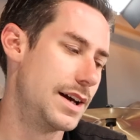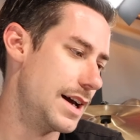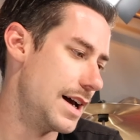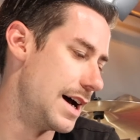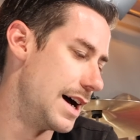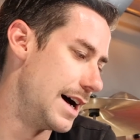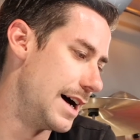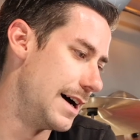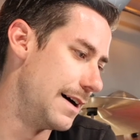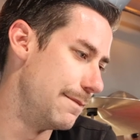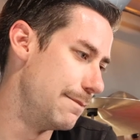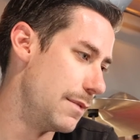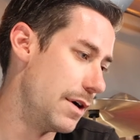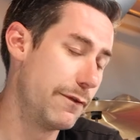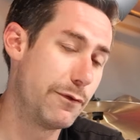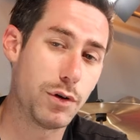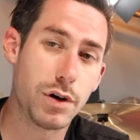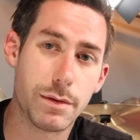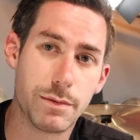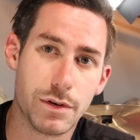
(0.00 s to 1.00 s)

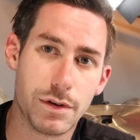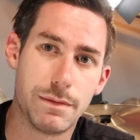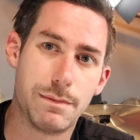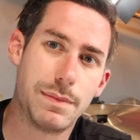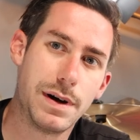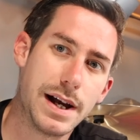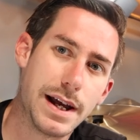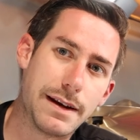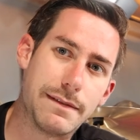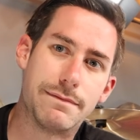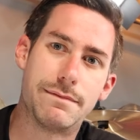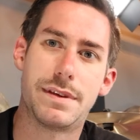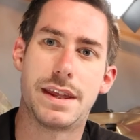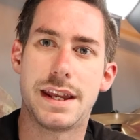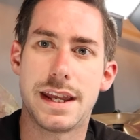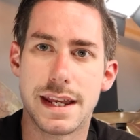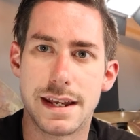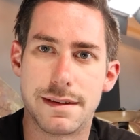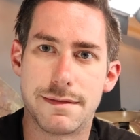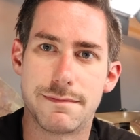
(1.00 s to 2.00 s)
affordable, but they
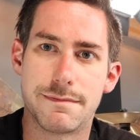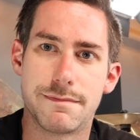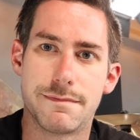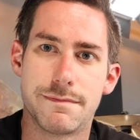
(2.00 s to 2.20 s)
didn't.